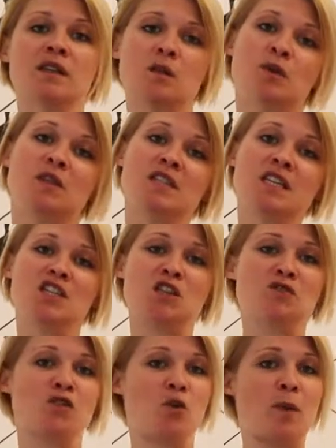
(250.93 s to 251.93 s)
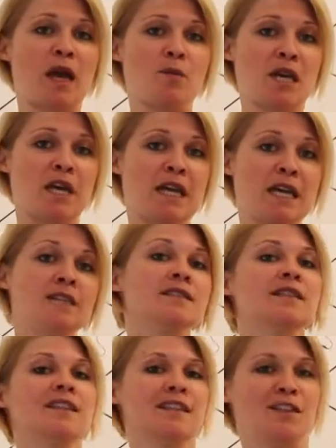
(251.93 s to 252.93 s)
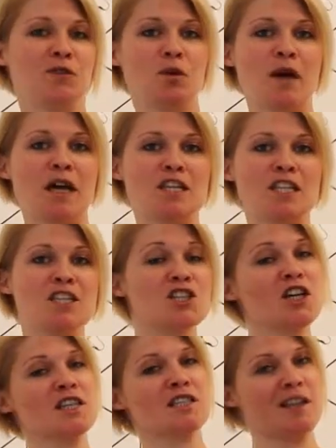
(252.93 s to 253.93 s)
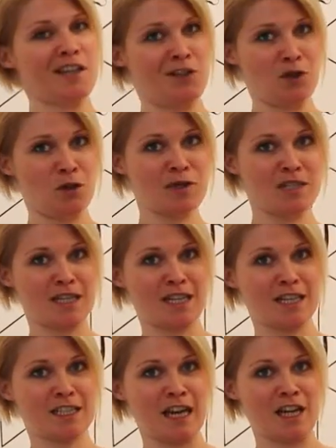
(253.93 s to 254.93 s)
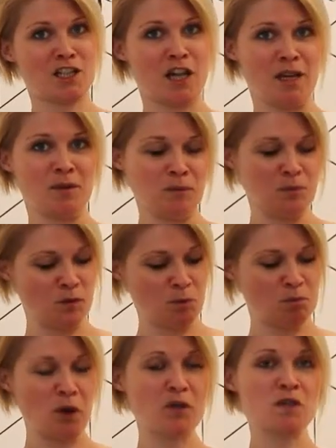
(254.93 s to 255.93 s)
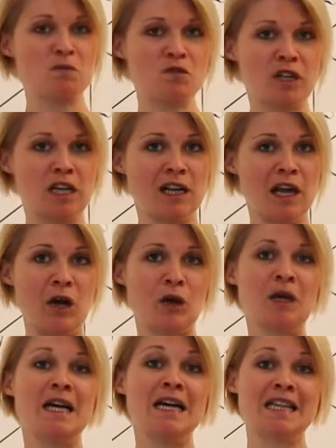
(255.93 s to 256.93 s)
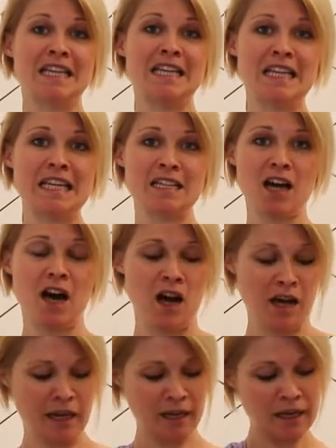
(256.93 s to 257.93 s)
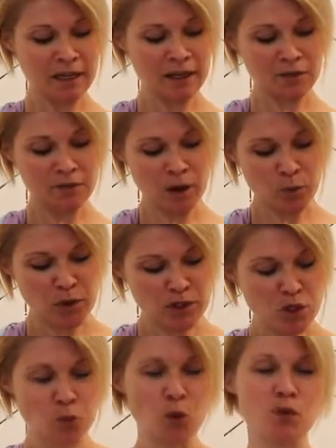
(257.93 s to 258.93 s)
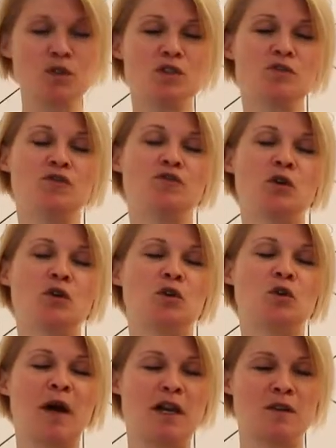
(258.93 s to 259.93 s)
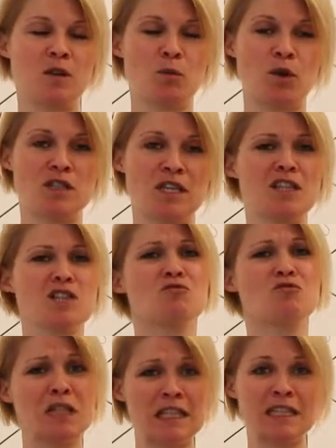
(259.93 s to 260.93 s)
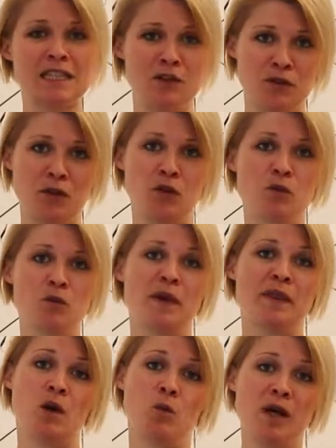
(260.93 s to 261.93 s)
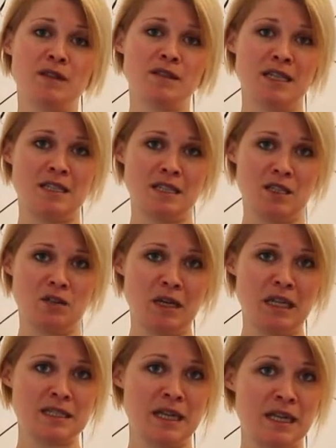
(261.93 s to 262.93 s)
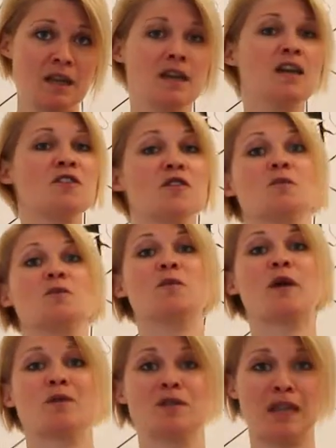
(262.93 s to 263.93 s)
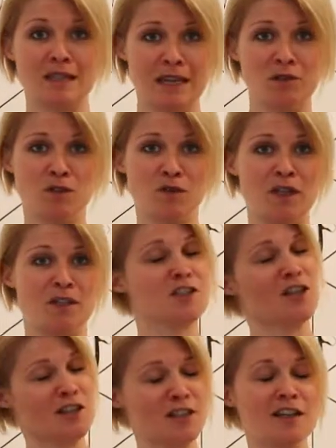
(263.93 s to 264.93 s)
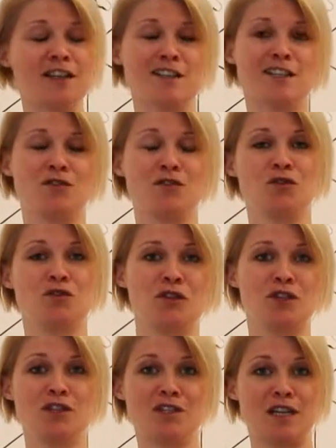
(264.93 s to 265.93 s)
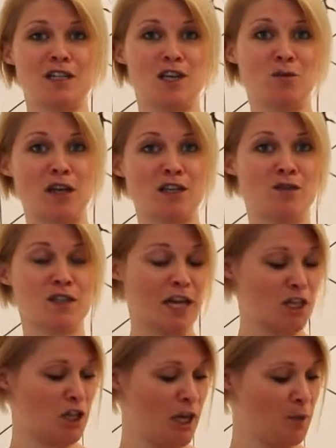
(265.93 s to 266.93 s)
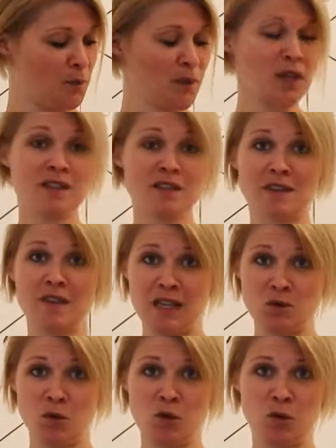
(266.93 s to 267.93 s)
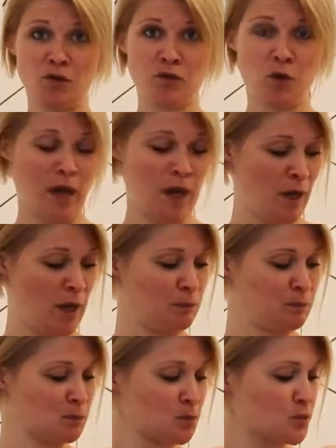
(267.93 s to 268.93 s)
The position for your baby here, if you imagine, is just like if you were sitting in a deck chair. The bottom's really low, the knees are high, the fabric supports the full back of the body, and it's really difficult when they're well seated in a ring sling for them to be able to get out of it, just like it's difficult for you to stand up out of a deck chair. So that's what you want for your baby.